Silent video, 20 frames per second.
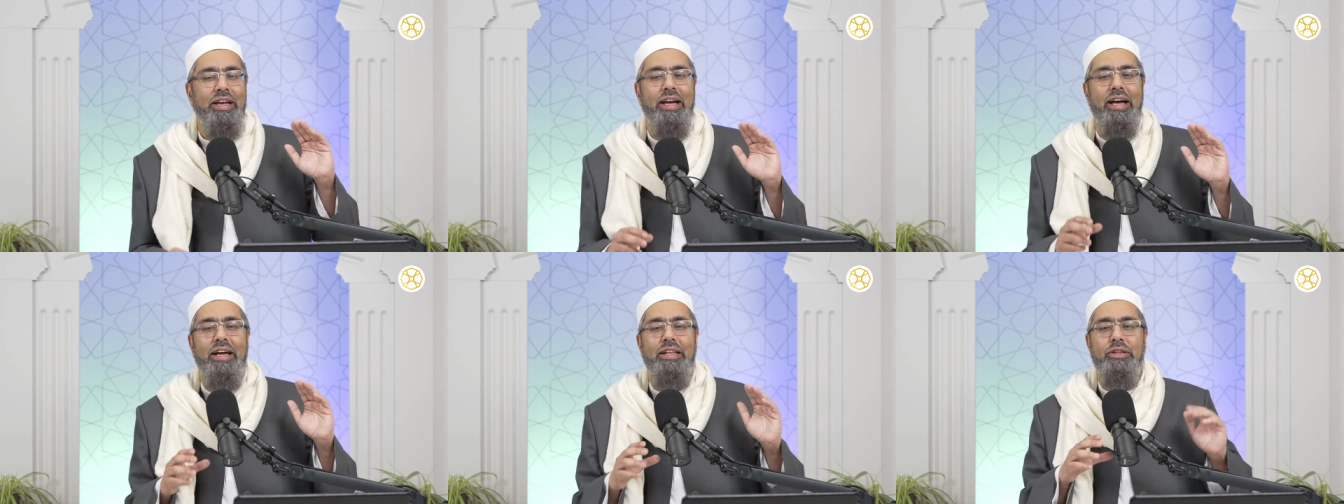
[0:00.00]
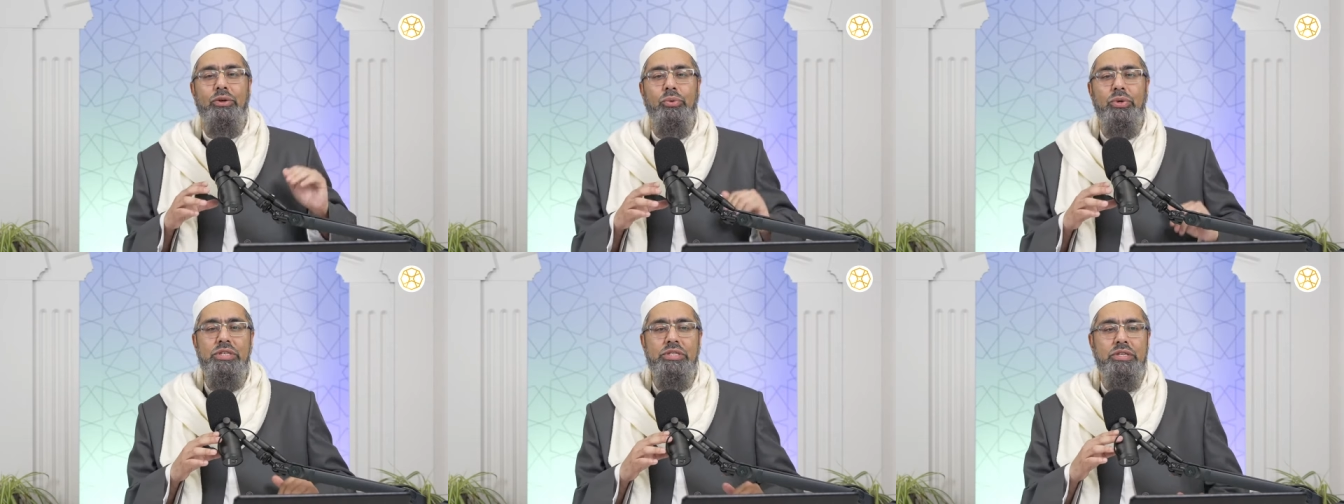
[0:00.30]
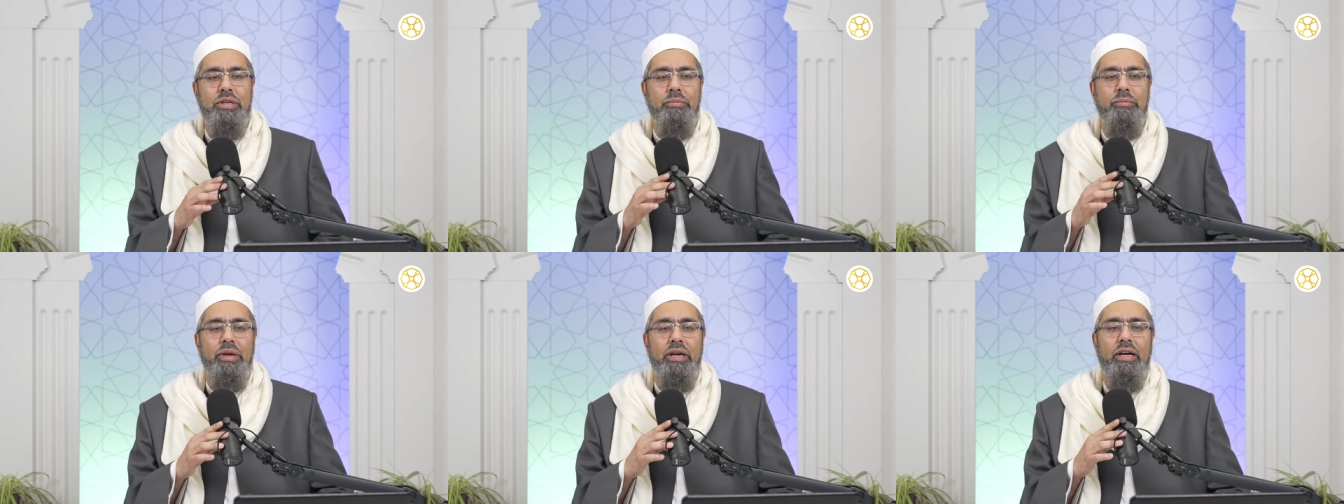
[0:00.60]
And the
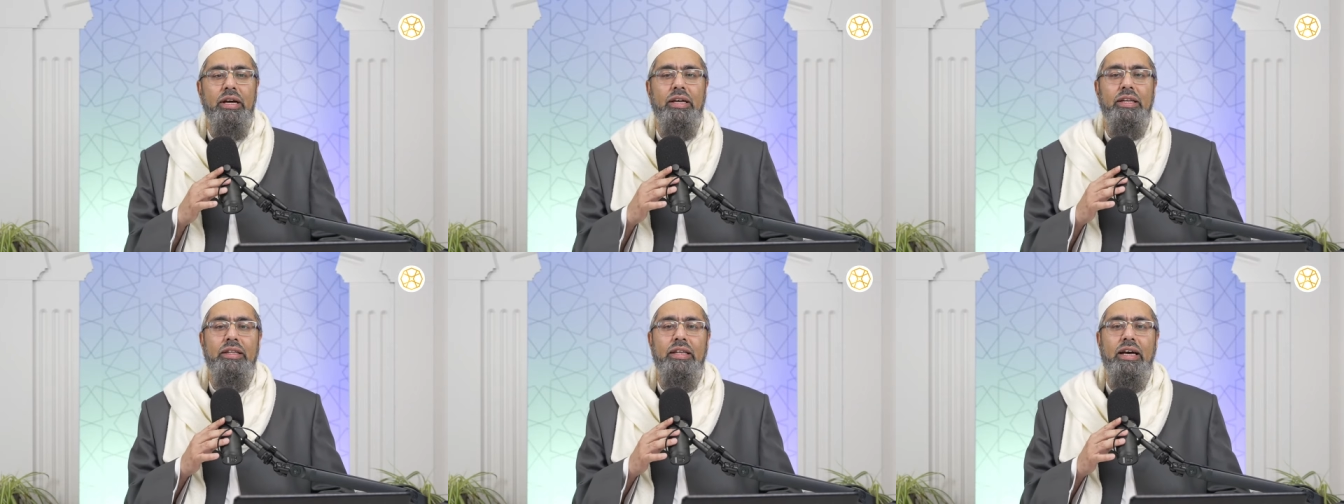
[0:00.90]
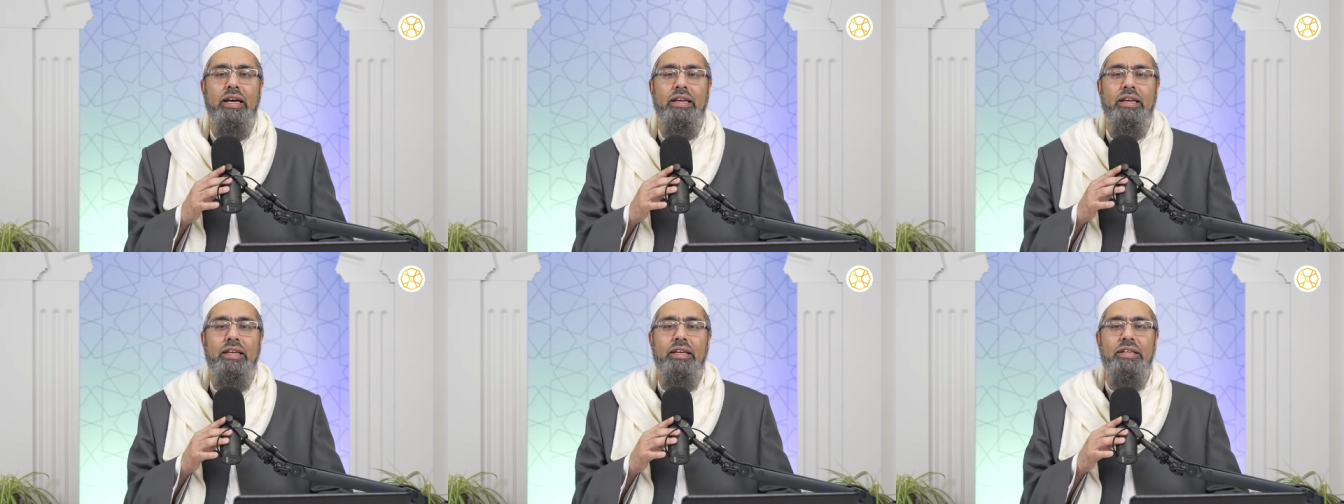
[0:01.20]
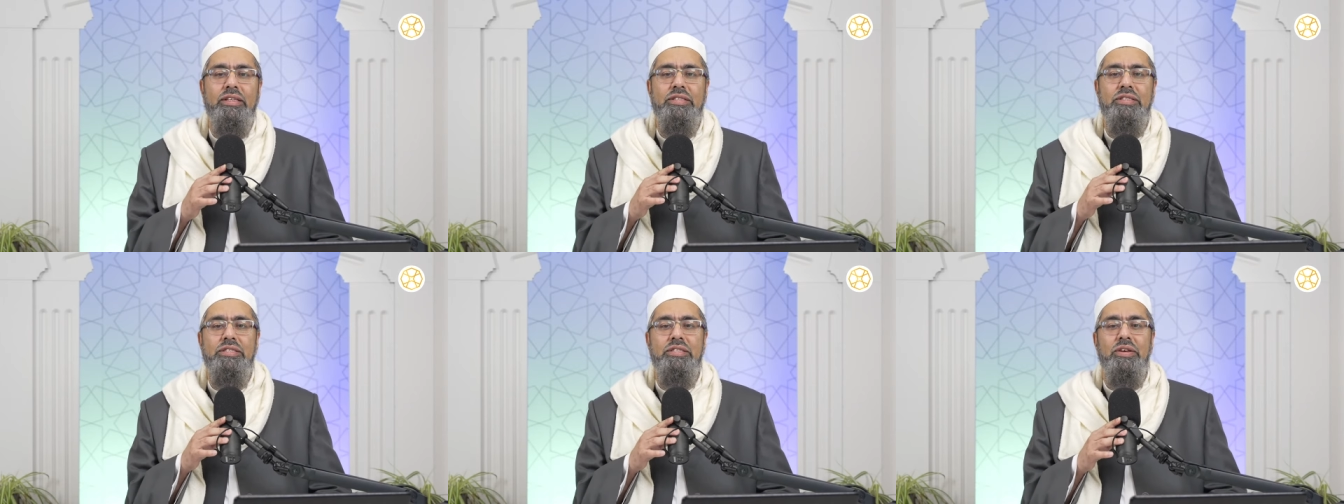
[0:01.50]
wisdom behind that
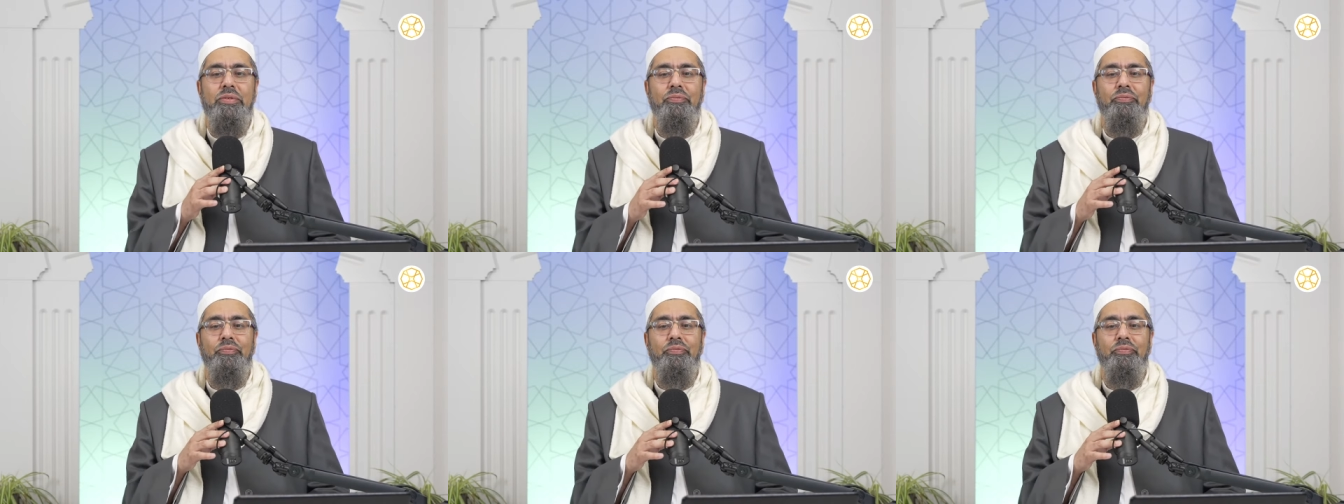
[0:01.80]
is